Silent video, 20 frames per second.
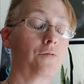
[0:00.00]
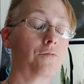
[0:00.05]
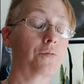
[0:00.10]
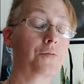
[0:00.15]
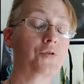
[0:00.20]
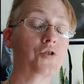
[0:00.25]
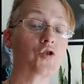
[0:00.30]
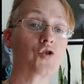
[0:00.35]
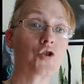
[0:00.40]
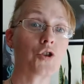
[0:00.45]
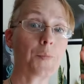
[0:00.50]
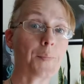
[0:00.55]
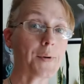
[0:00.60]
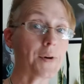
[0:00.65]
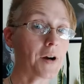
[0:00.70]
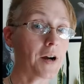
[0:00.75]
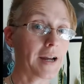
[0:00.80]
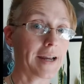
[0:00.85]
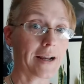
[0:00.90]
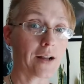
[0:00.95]
super
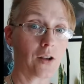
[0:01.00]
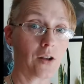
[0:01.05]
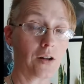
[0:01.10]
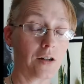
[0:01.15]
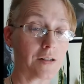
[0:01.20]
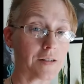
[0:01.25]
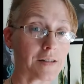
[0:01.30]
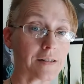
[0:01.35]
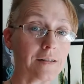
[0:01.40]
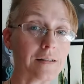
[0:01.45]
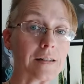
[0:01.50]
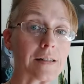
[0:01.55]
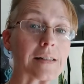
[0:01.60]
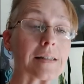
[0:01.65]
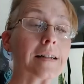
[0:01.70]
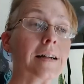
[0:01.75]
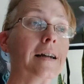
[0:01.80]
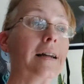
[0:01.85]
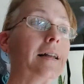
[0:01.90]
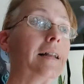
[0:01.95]
high closets.
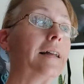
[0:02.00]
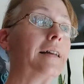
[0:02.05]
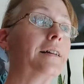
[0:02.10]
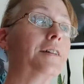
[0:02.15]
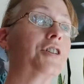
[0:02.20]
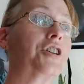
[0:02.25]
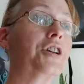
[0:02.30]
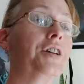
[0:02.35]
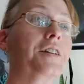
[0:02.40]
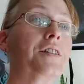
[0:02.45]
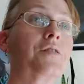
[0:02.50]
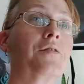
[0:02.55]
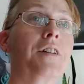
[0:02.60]
She's